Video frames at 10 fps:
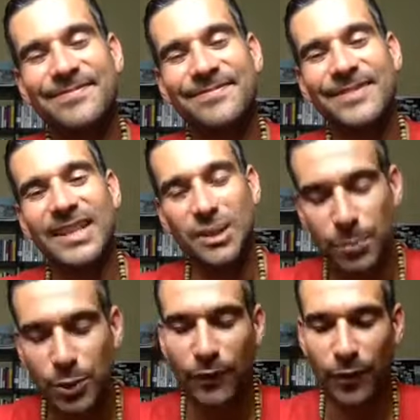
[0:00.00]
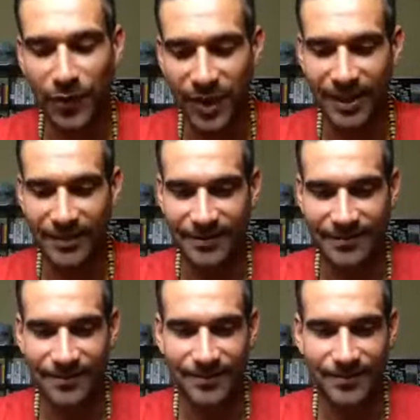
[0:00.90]
It's a beautiful thing.
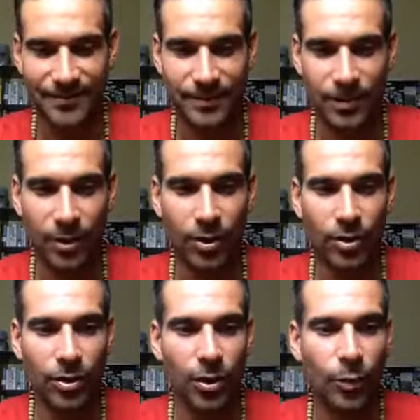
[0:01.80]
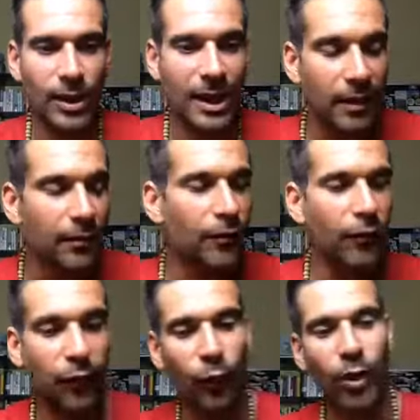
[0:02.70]
We live
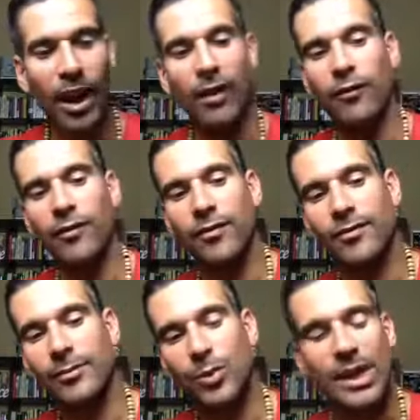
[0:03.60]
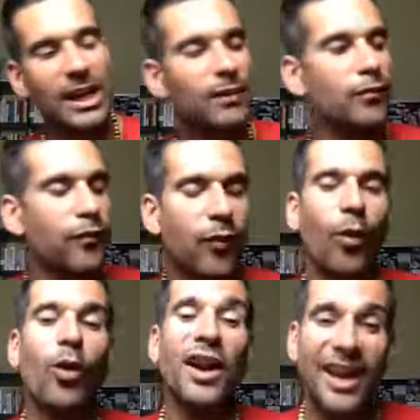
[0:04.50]
for love. We live for
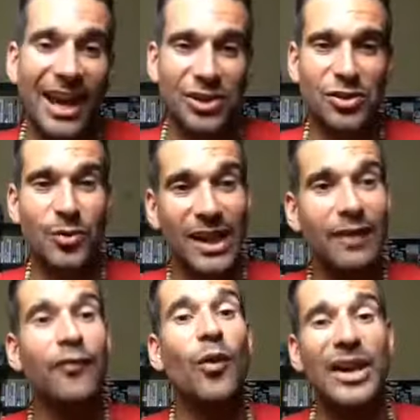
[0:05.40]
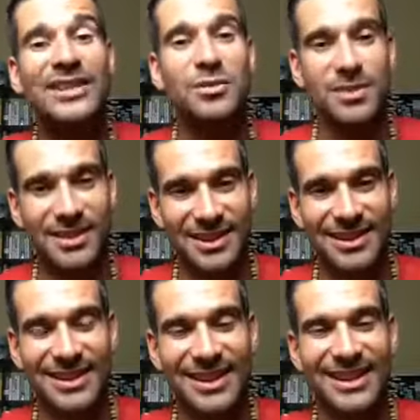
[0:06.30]
connection. We live for intimacy.
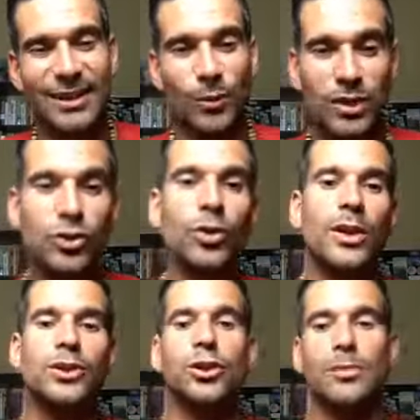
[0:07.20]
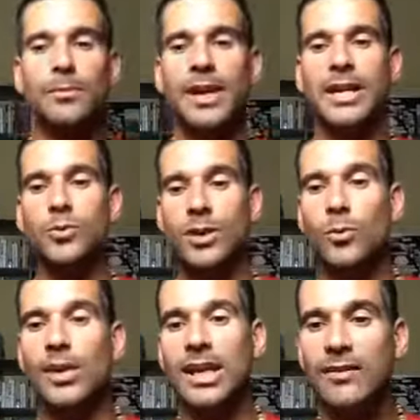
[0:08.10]
We do as human beings. We
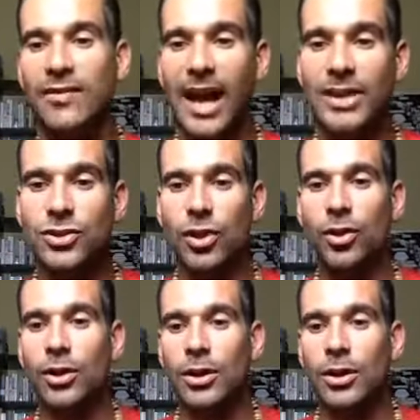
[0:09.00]
live that. So